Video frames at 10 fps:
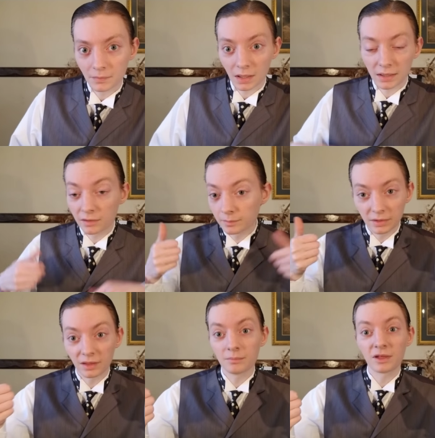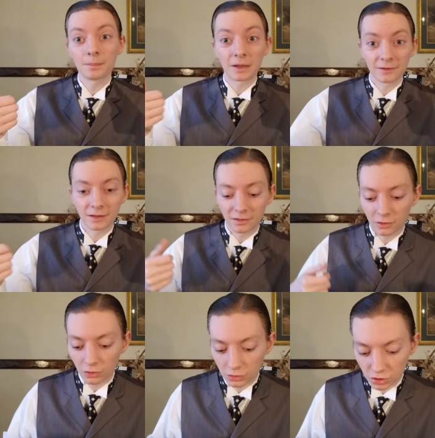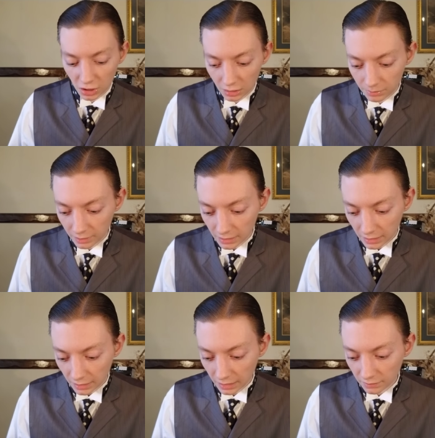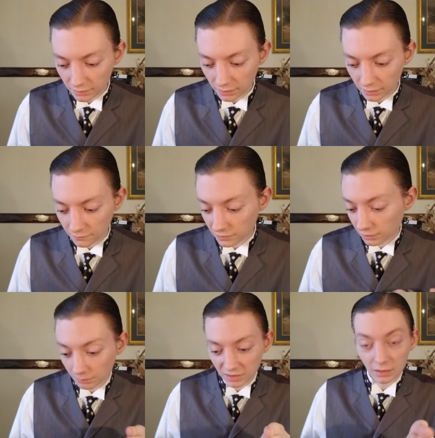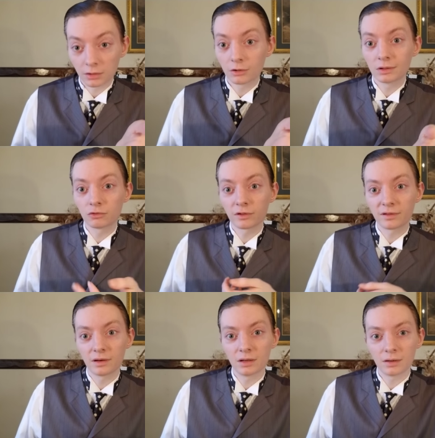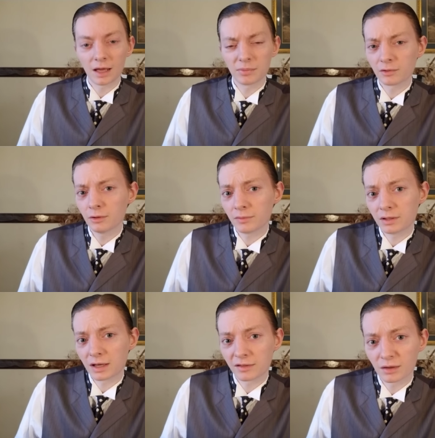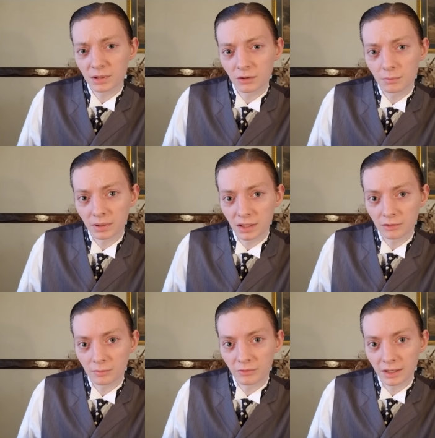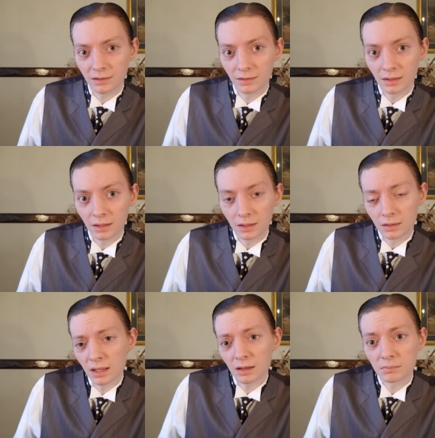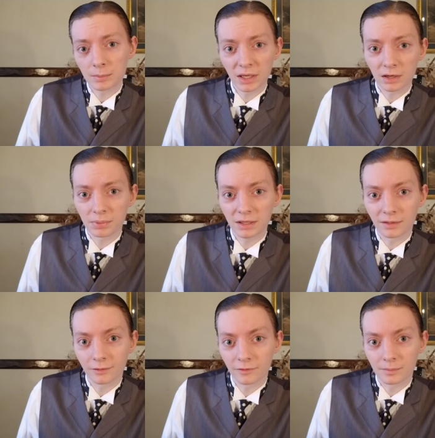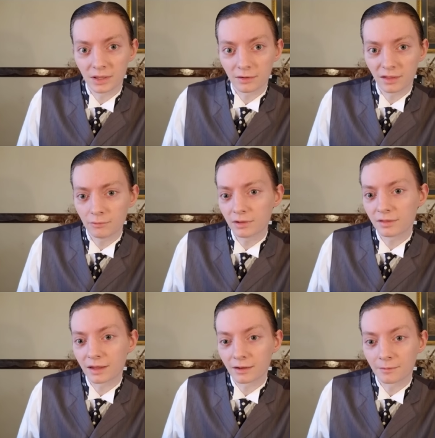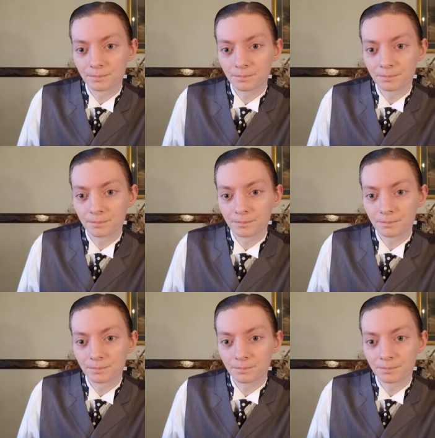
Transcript: I give them a thumbs up. I think they did a good job. And uh, if it's something that you're interested in, absolutely. Next time you go to Panera Bread, yeah, maybe get a pizza from there. See what you think.